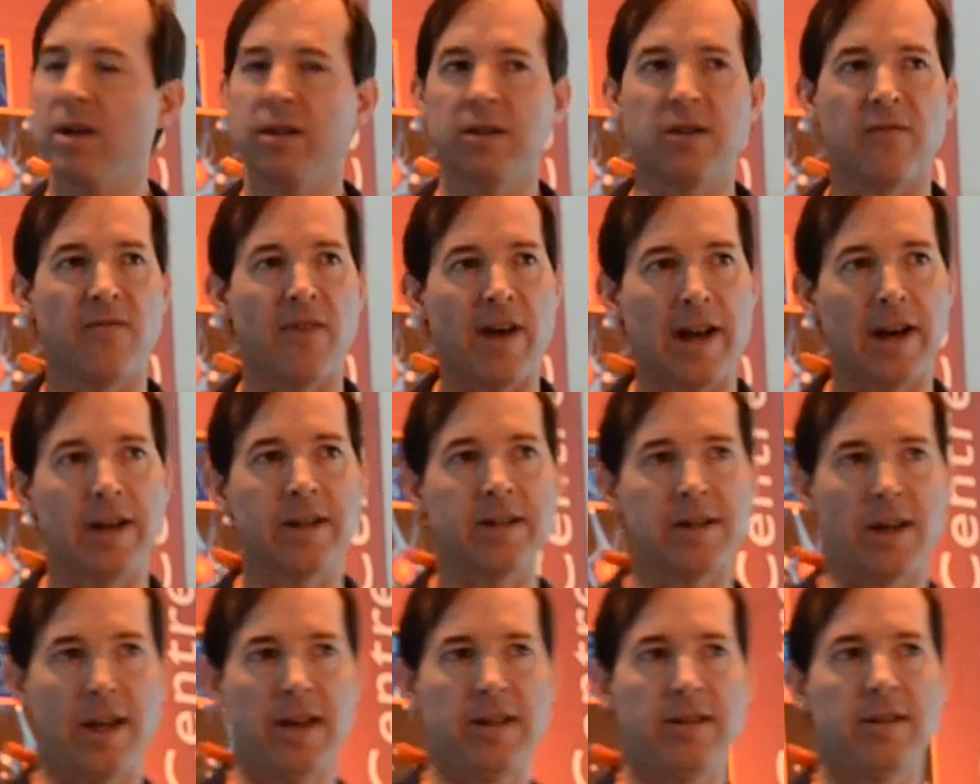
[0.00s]
to
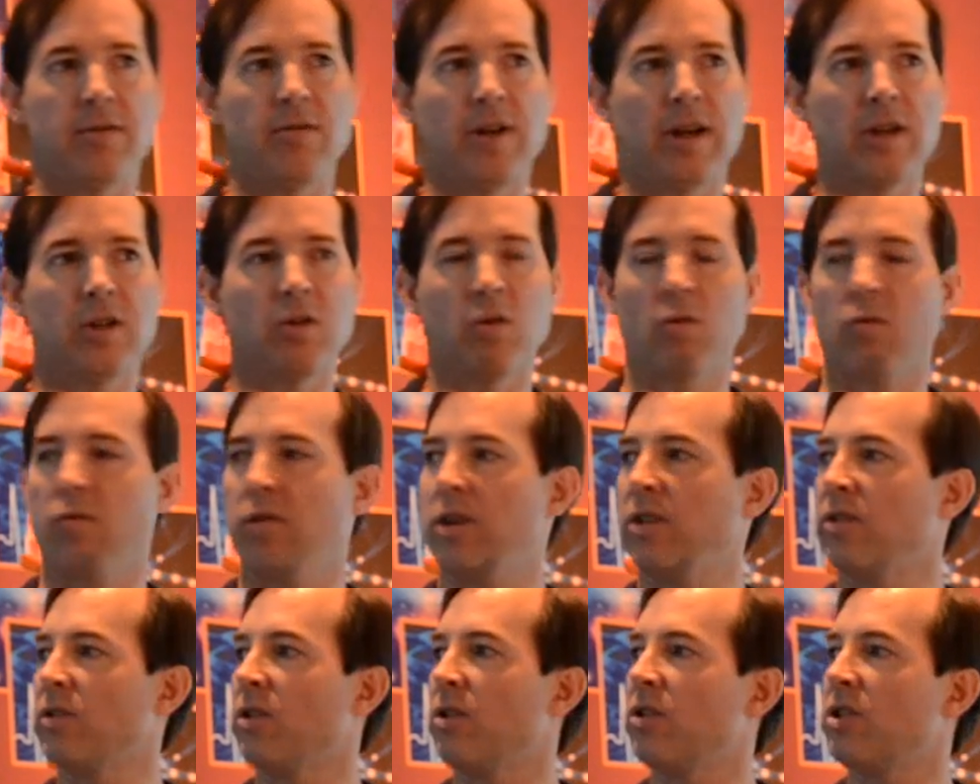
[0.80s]
validate their actual
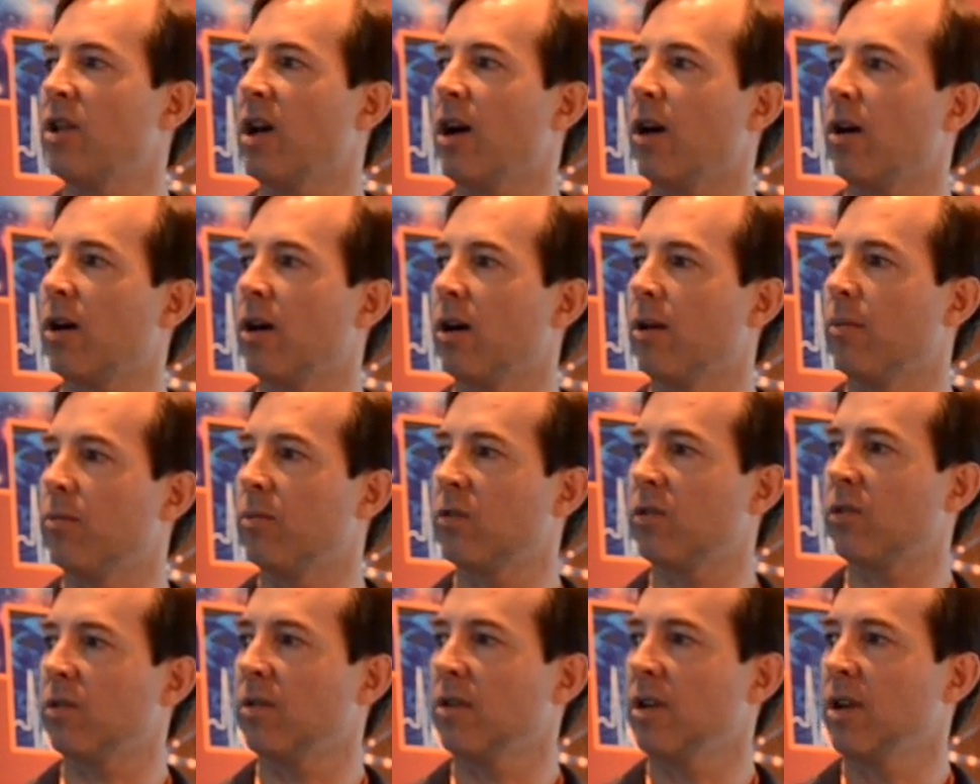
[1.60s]
research
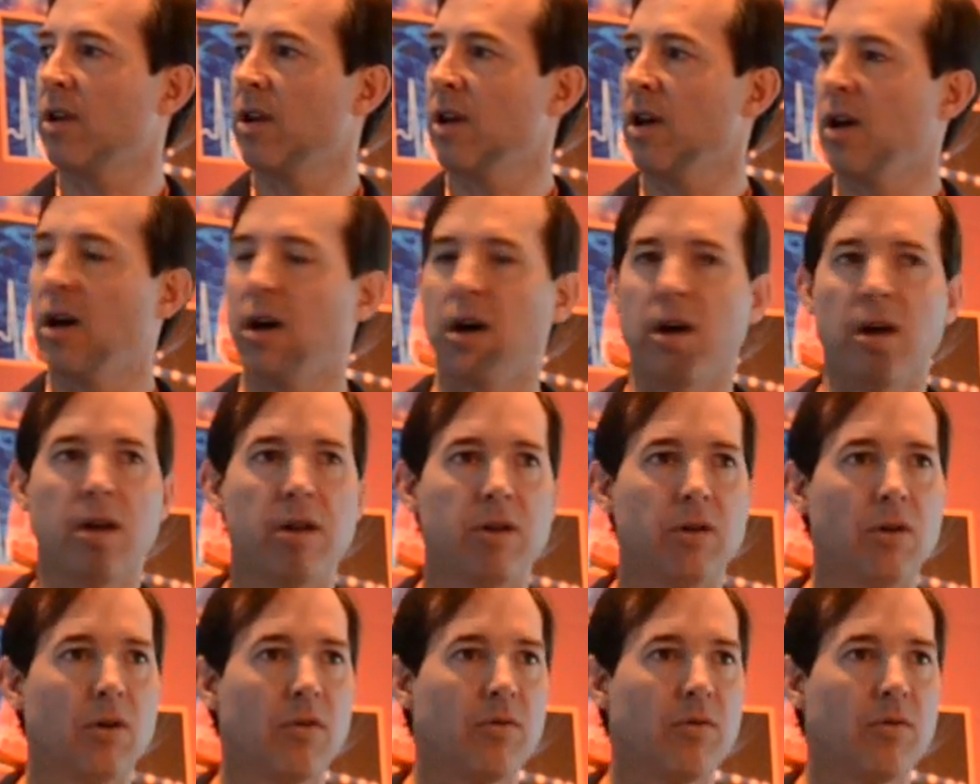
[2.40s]
outcomes. And